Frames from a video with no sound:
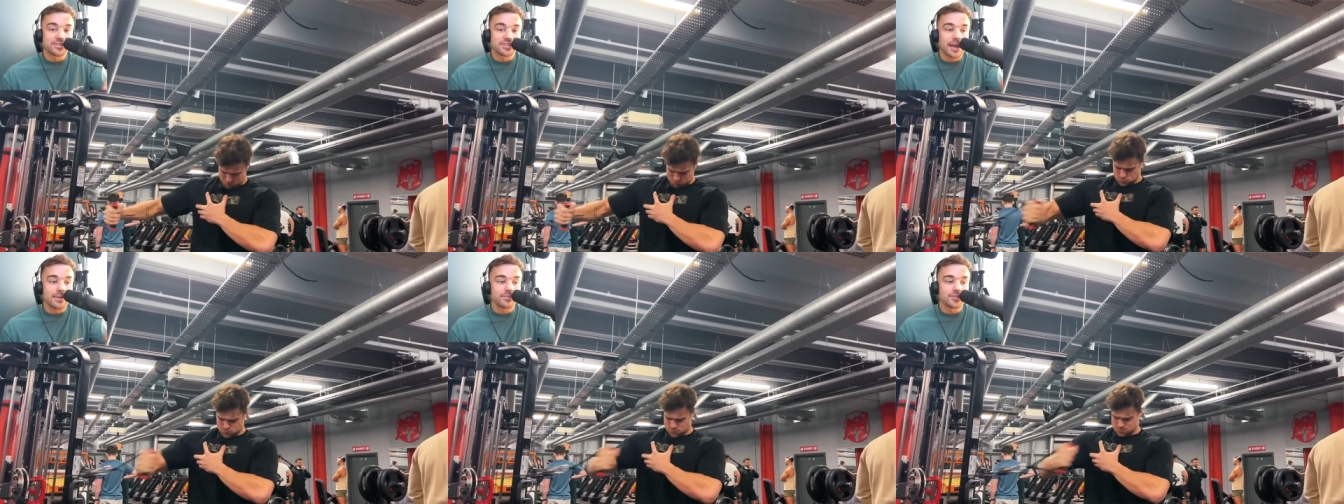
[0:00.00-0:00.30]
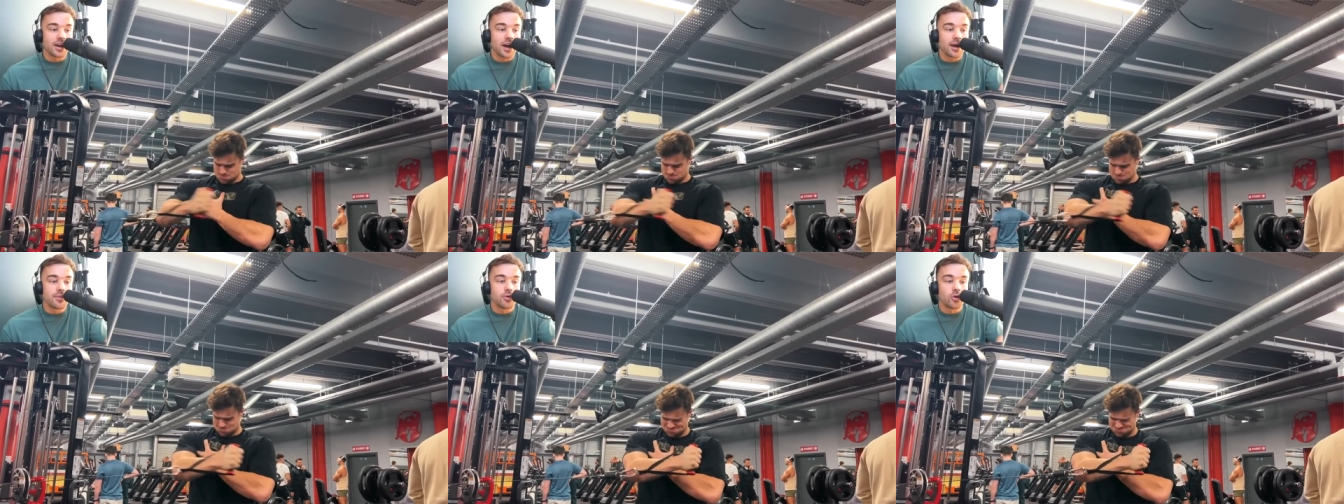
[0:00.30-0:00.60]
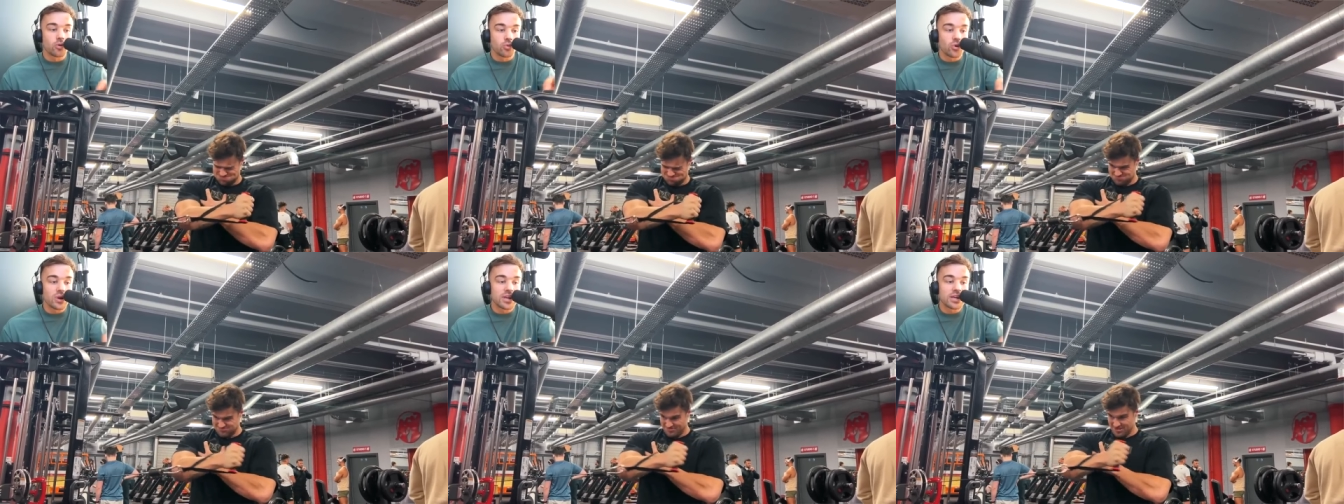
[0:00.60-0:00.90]
the same time
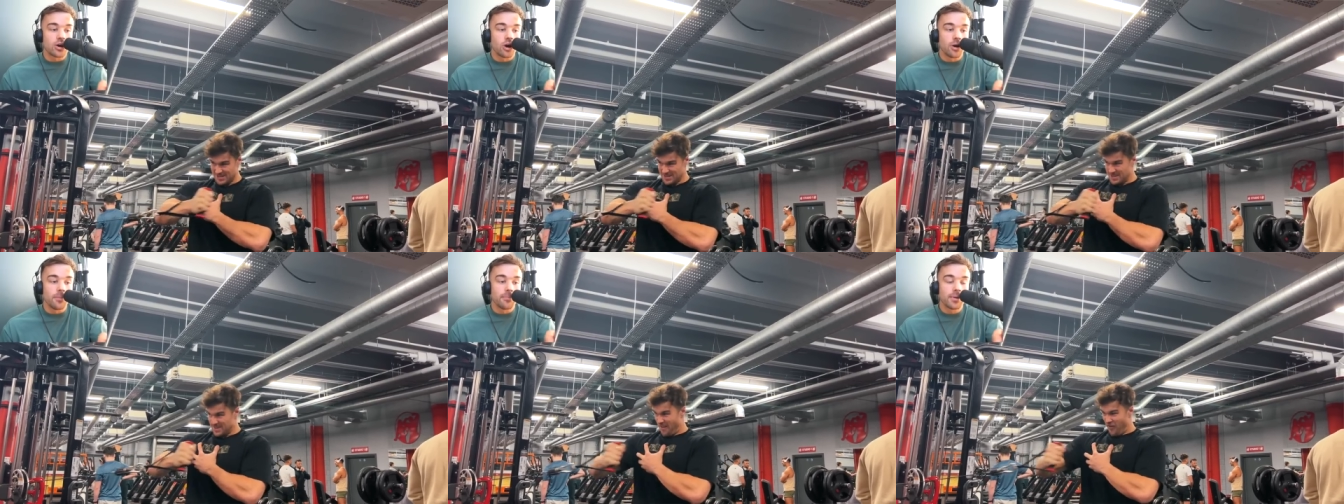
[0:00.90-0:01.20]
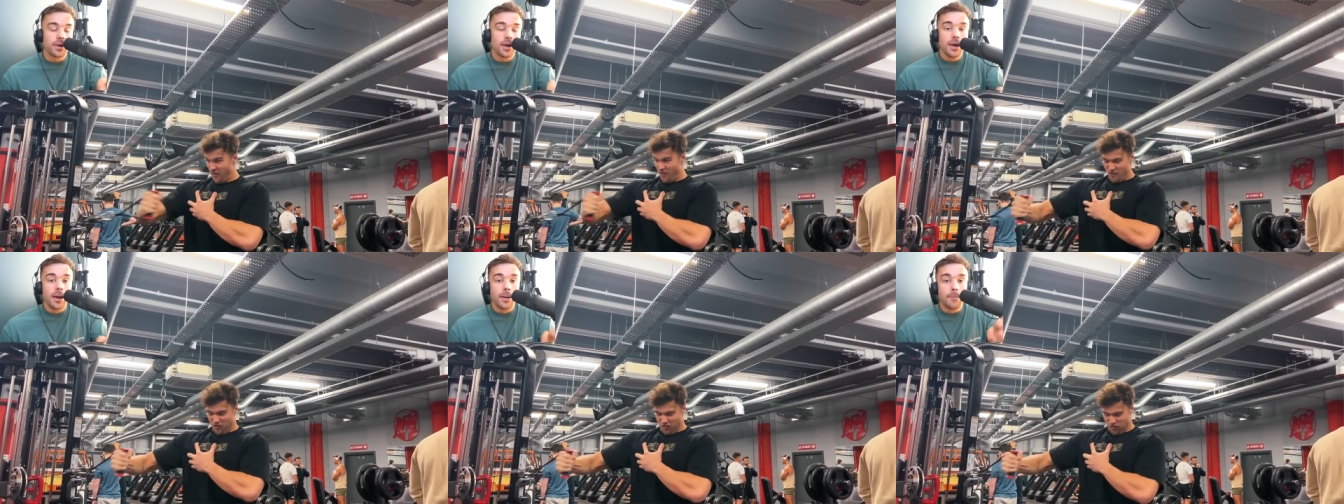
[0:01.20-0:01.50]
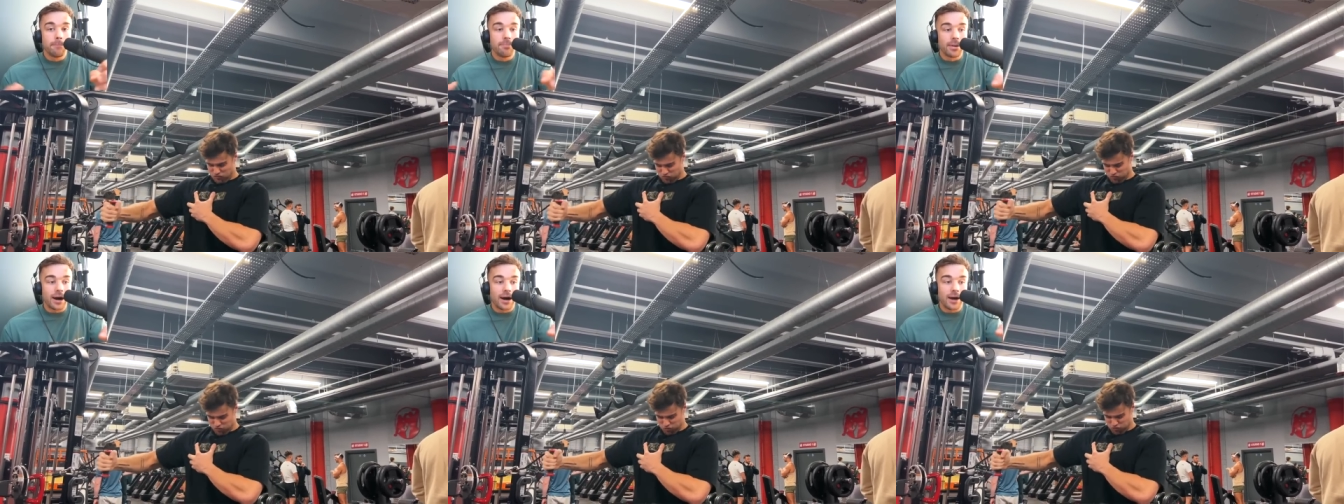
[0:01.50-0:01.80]
or recomp.
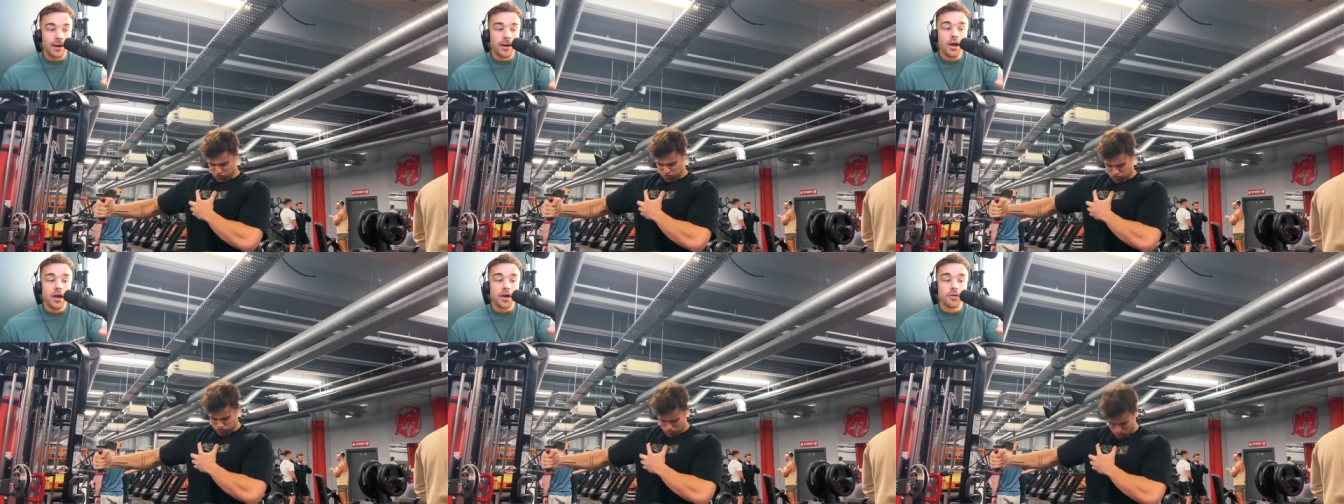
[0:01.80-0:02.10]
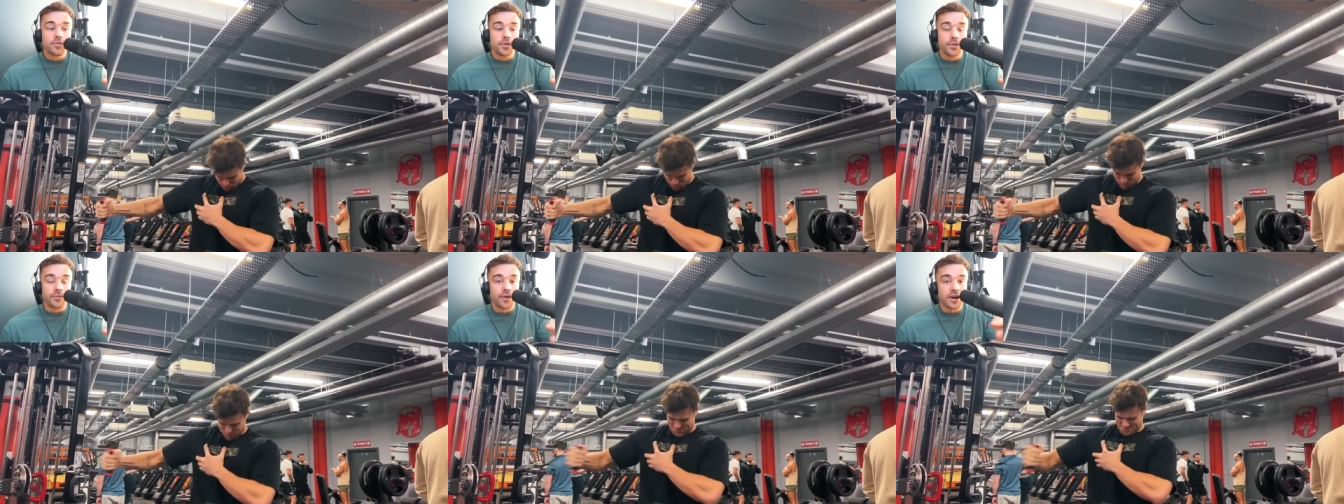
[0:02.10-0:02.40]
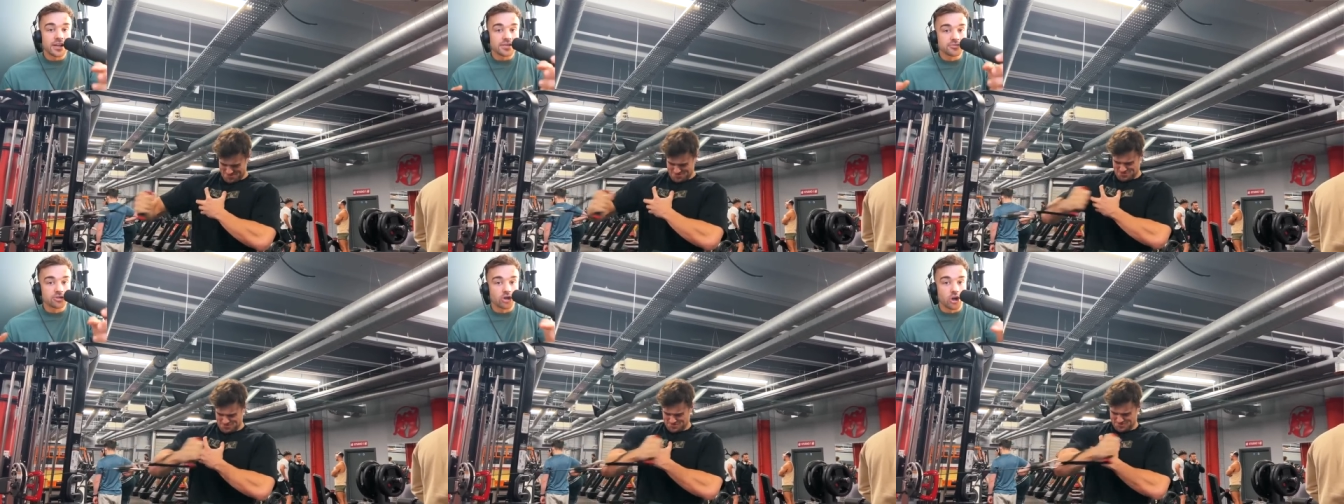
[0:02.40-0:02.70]
But for the
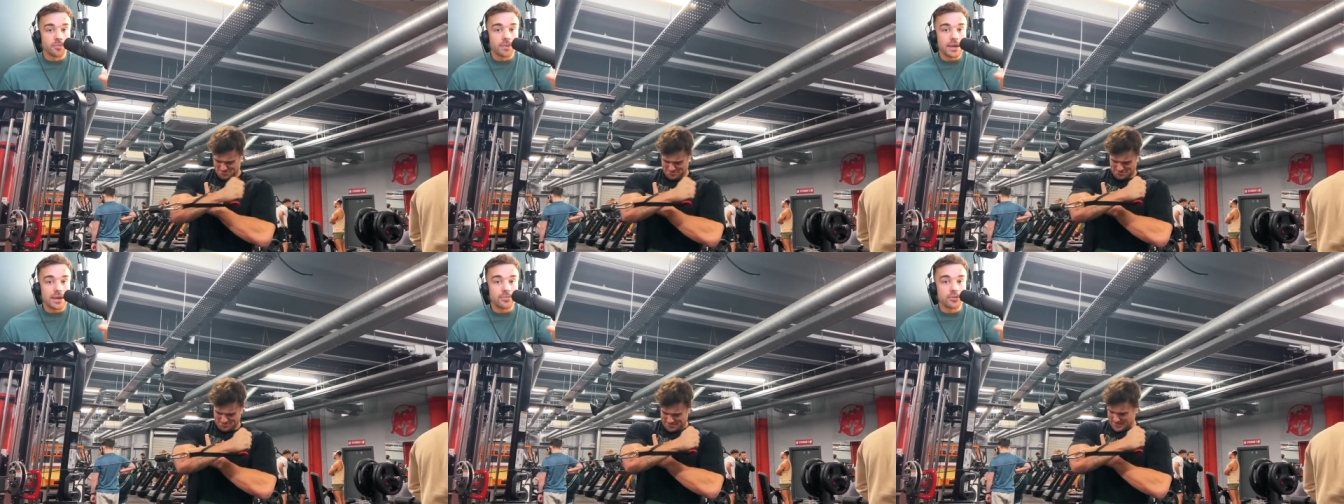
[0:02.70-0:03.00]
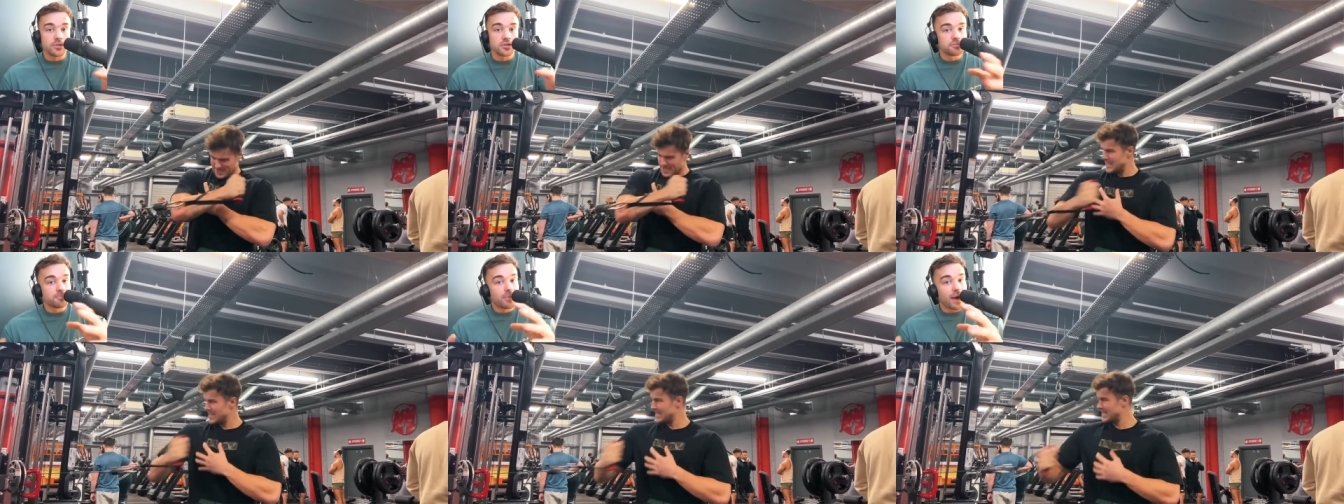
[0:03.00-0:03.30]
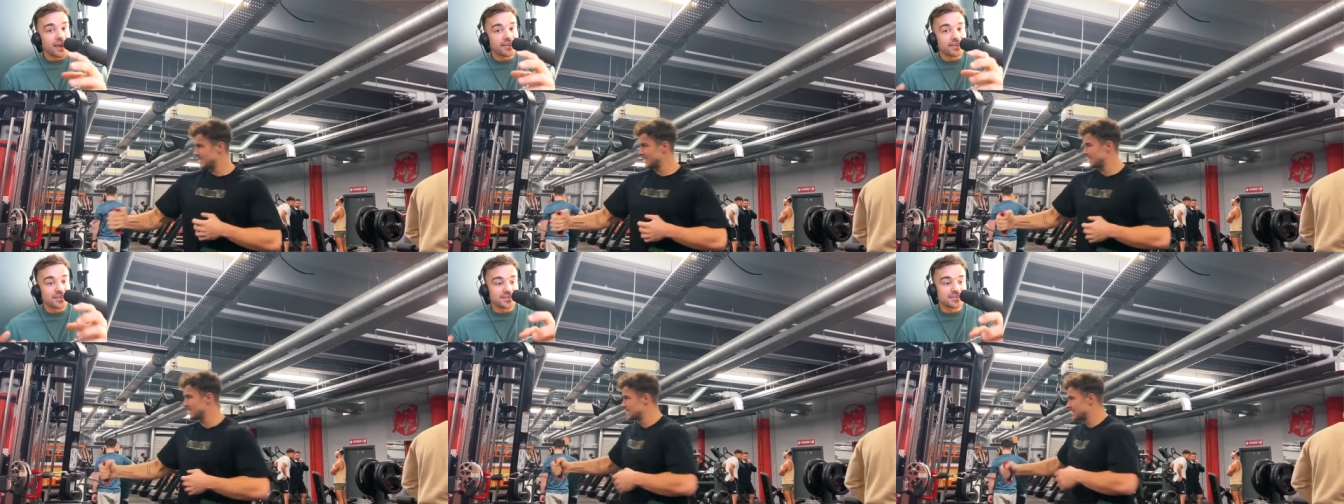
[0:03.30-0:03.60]
vast majority of people, it's
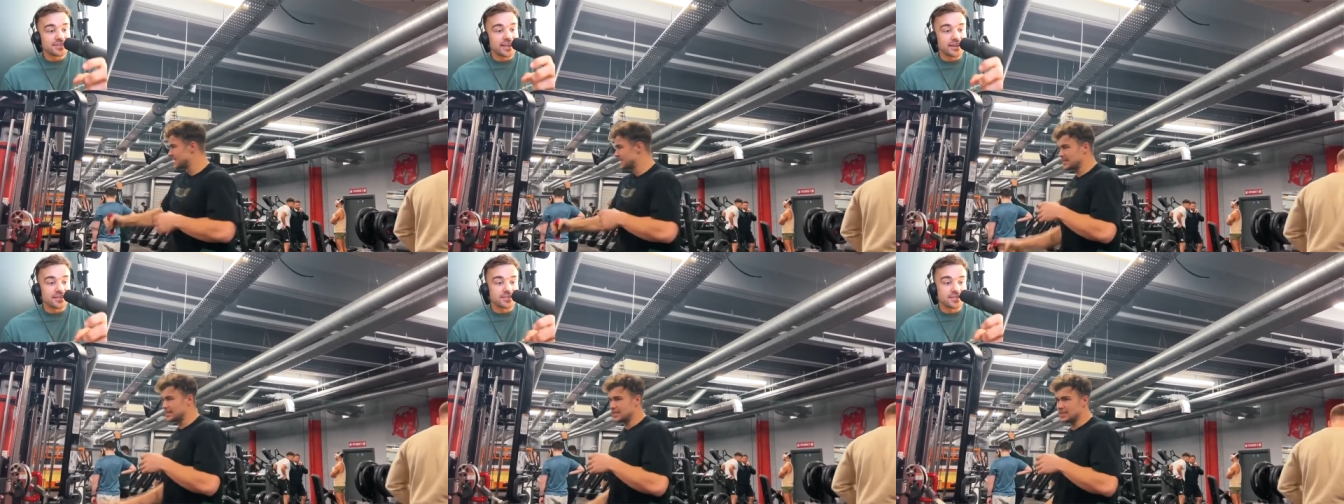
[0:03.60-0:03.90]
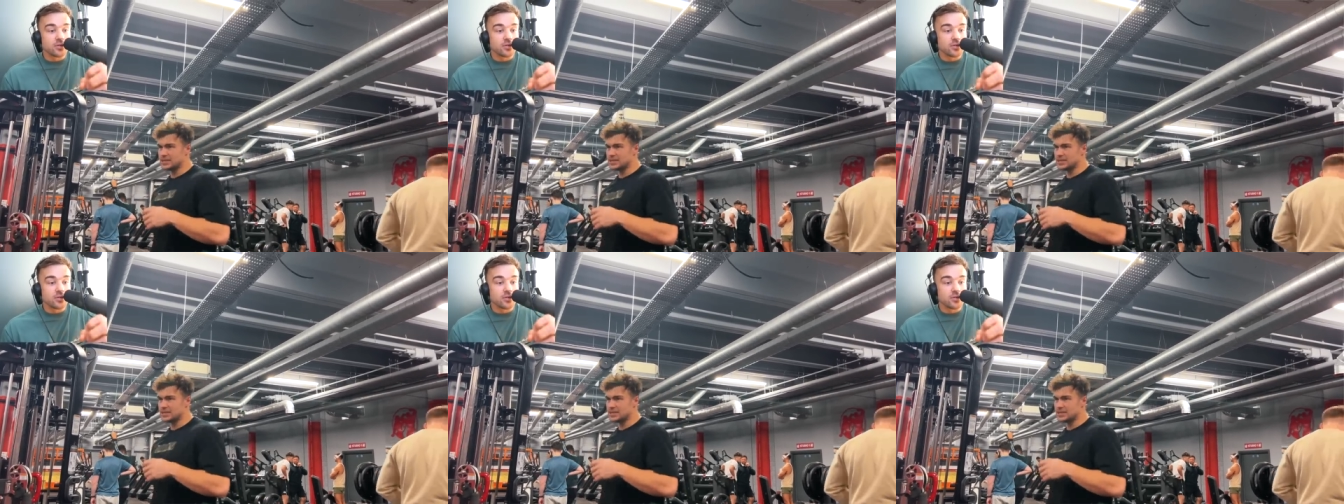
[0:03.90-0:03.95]
better to stick